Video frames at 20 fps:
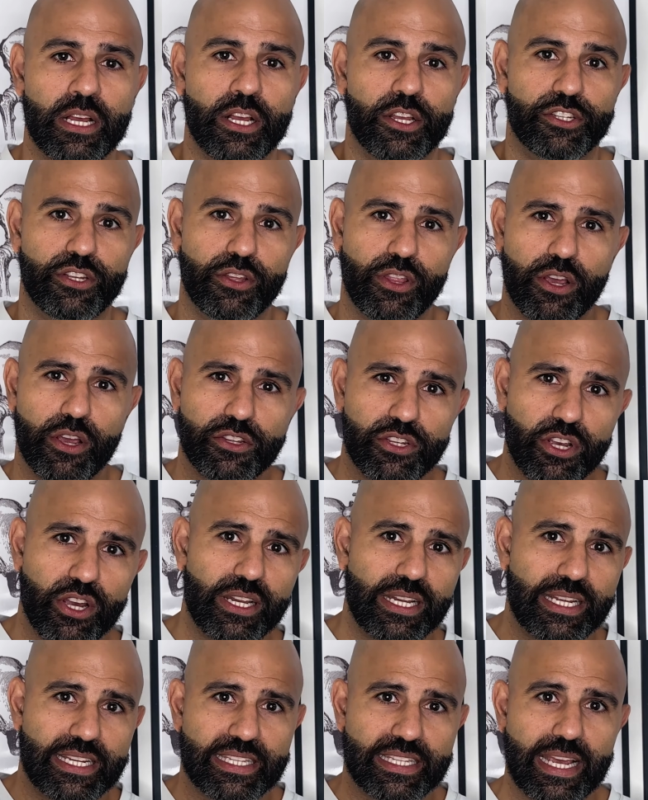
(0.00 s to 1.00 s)
So those
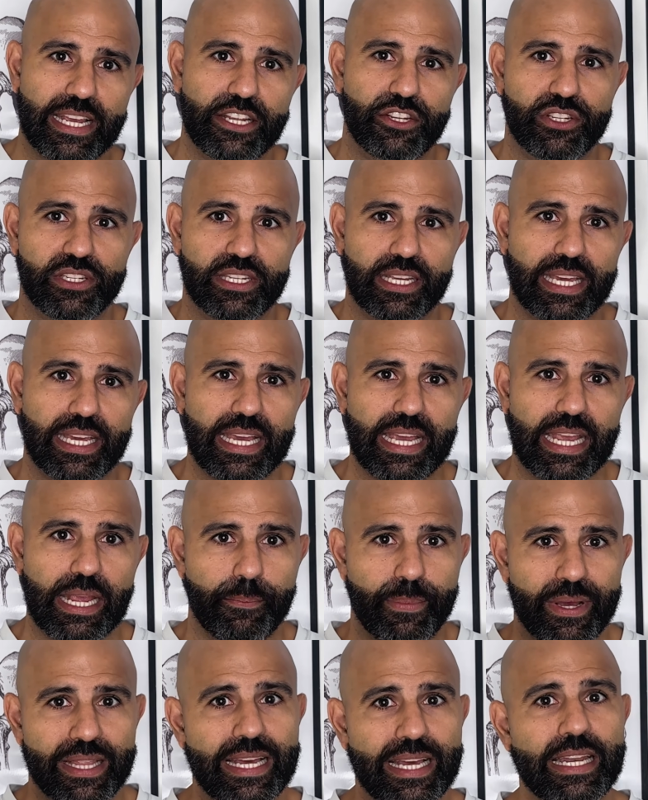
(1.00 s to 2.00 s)
early stages are key,
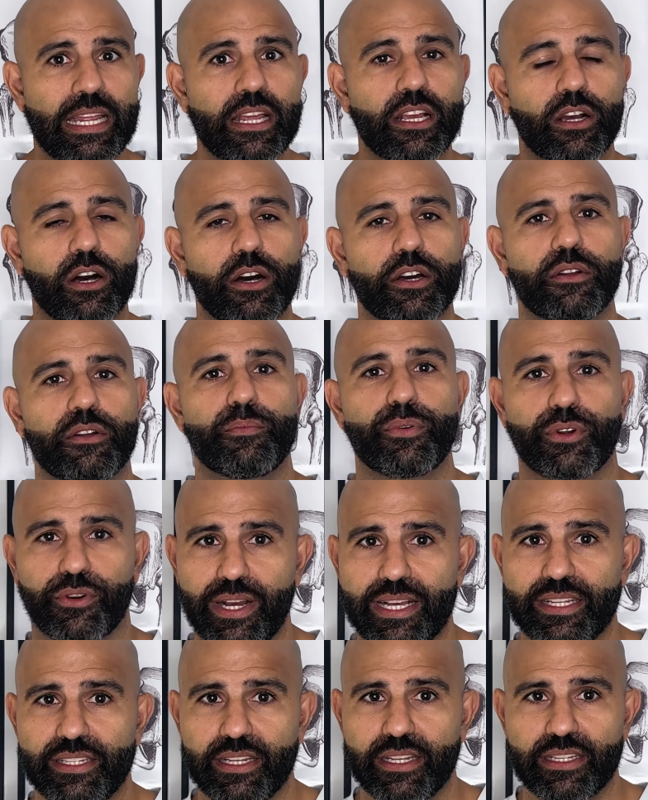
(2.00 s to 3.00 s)
but then it kind of
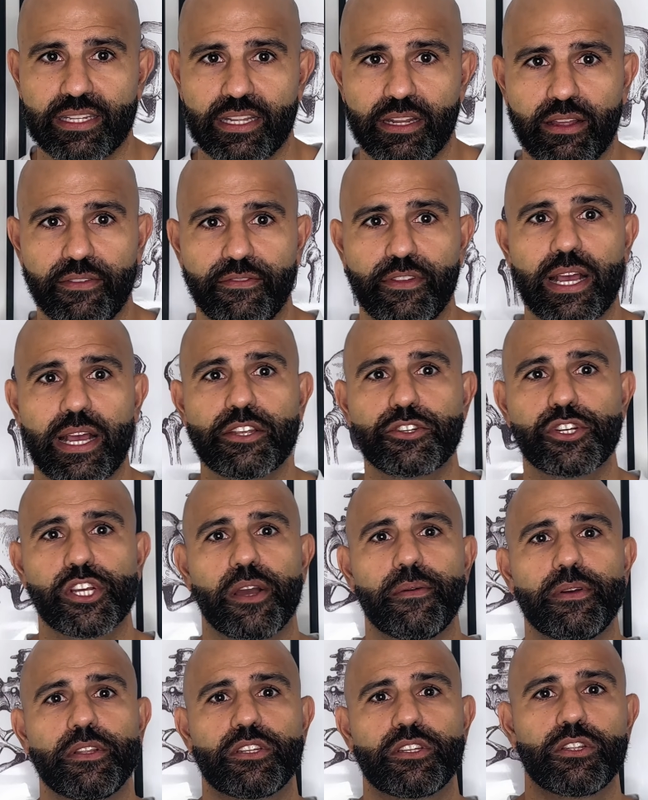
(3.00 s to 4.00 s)
progresses. And if as you
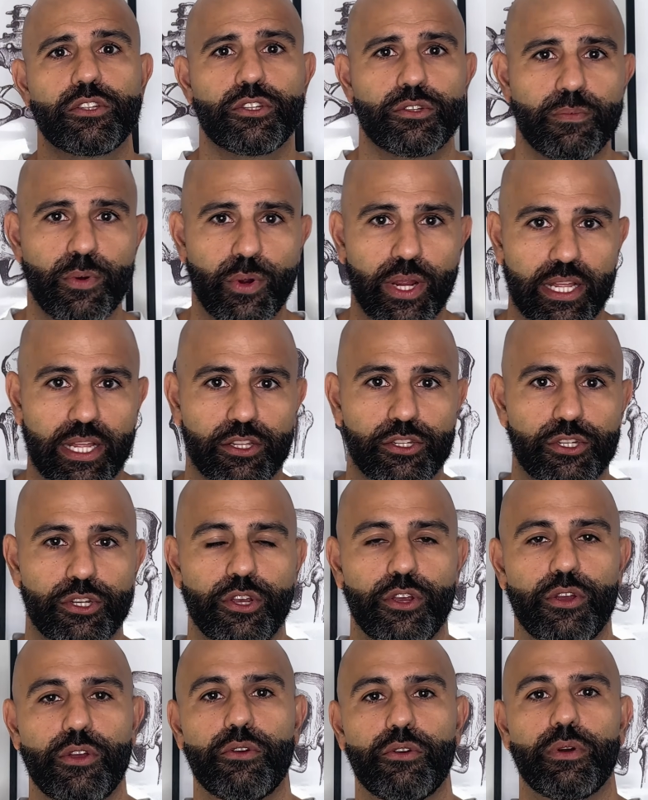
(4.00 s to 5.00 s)
go into week
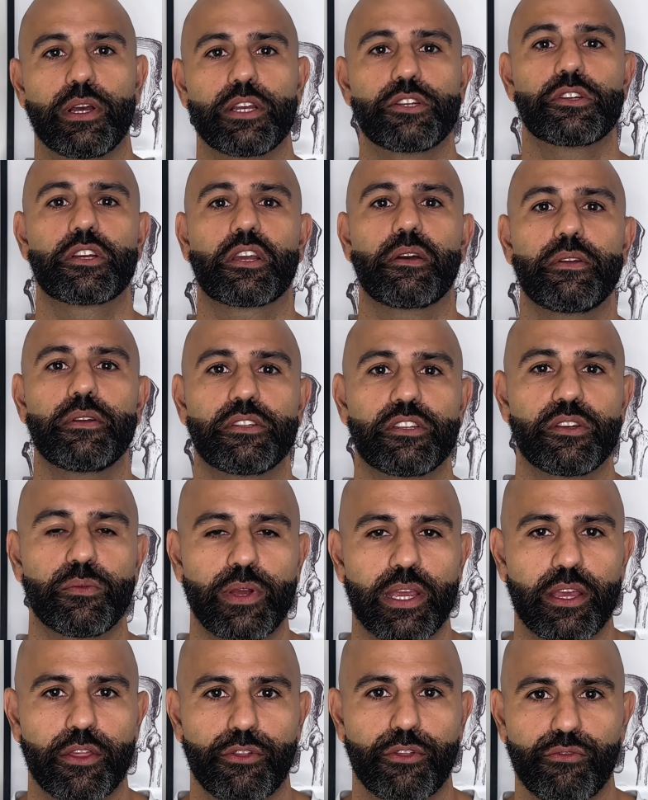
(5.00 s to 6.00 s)
2, as you go into
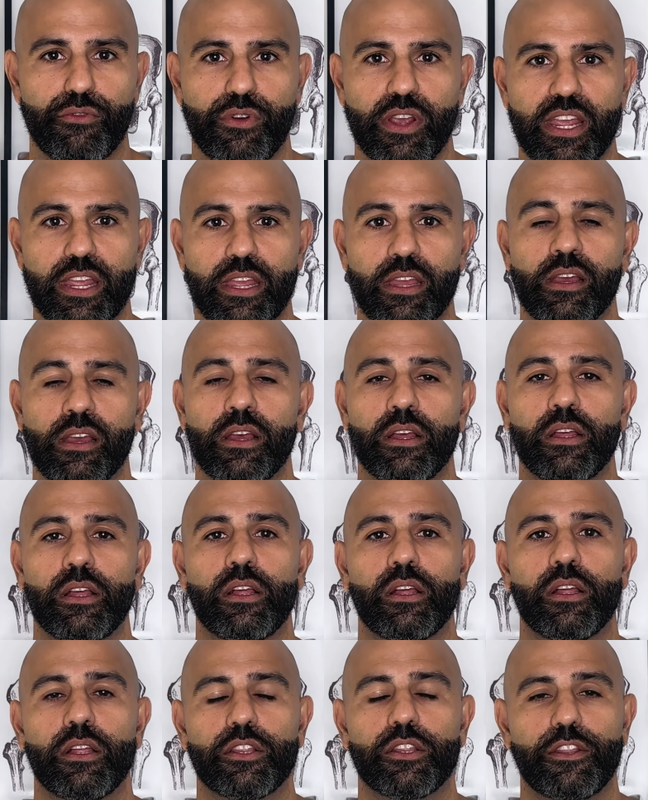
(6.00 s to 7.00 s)
week 3,
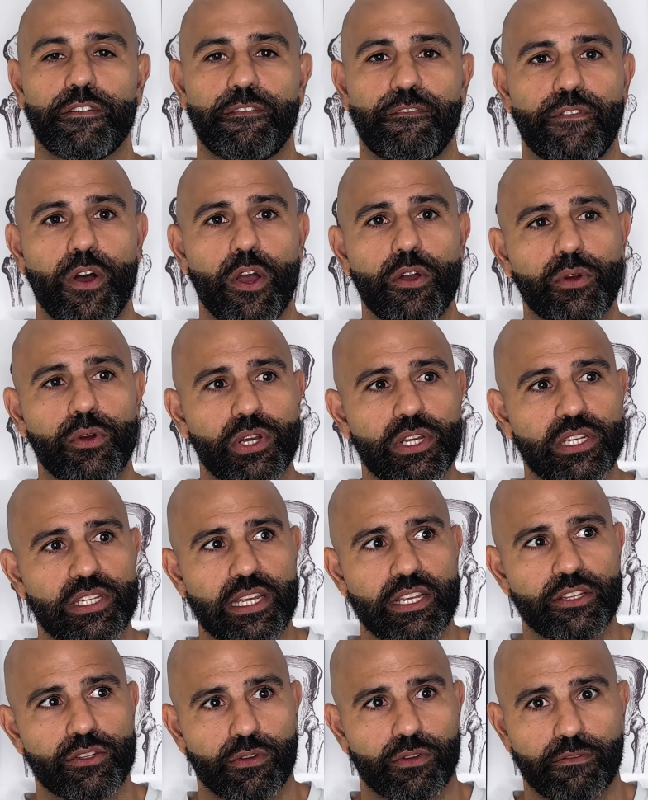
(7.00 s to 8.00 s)
the focus
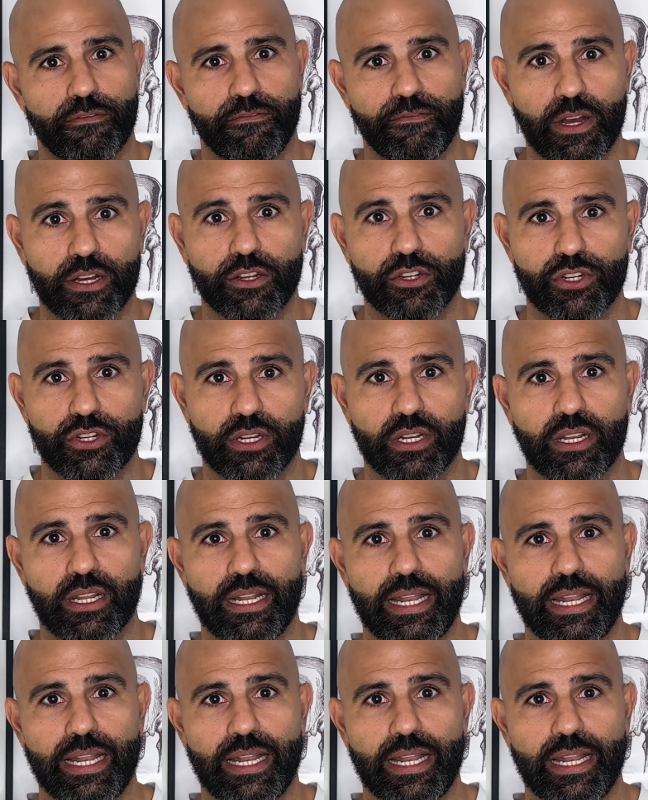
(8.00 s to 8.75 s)
is on function.